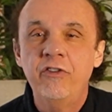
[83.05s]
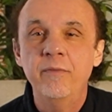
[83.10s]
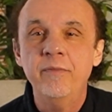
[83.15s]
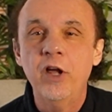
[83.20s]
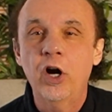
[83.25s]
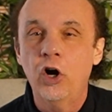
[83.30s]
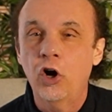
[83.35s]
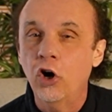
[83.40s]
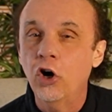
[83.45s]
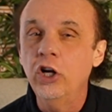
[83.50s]
from
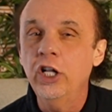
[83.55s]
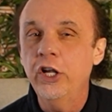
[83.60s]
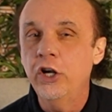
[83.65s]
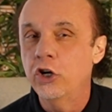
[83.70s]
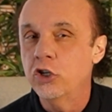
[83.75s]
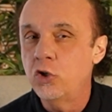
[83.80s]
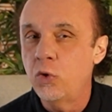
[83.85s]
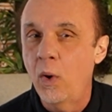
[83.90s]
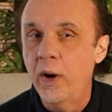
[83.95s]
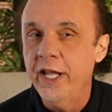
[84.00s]
their
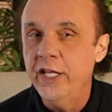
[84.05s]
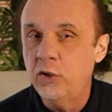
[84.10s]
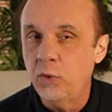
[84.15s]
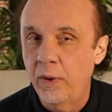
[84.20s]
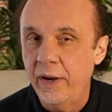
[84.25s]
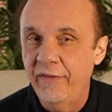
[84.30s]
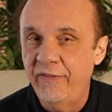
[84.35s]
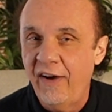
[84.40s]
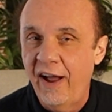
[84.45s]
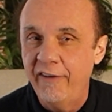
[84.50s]
earlier
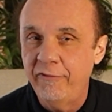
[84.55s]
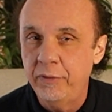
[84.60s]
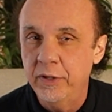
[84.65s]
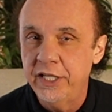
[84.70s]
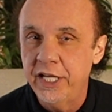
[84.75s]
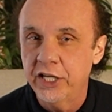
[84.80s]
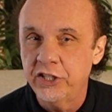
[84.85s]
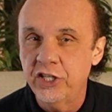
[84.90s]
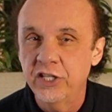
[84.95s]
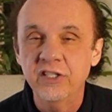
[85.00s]
2025
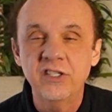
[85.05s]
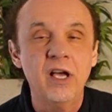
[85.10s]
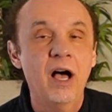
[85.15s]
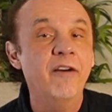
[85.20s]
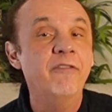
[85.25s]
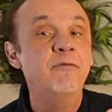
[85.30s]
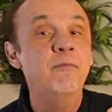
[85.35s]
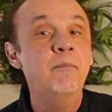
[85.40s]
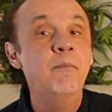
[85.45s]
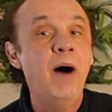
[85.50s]
predictions
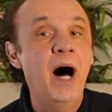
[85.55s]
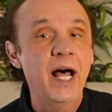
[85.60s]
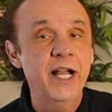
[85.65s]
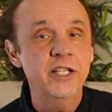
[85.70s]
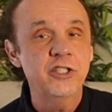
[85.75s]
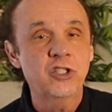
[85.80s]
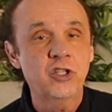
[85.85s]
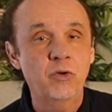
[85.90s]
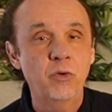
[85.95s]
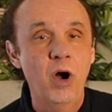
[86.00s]
of
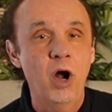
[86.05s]
modest